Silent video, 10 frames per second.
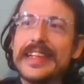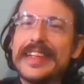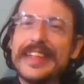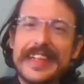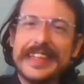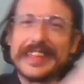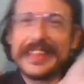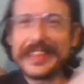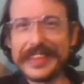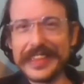It's
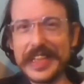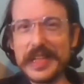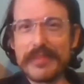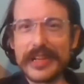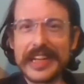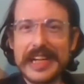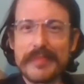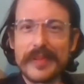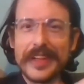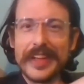interesting that you bring
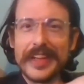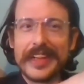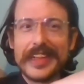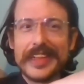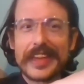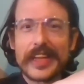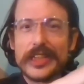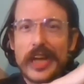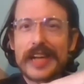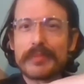up the
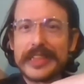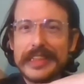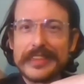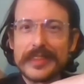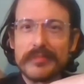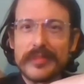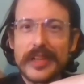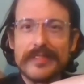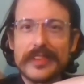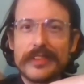dogmatism
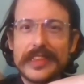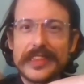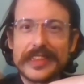of a traditional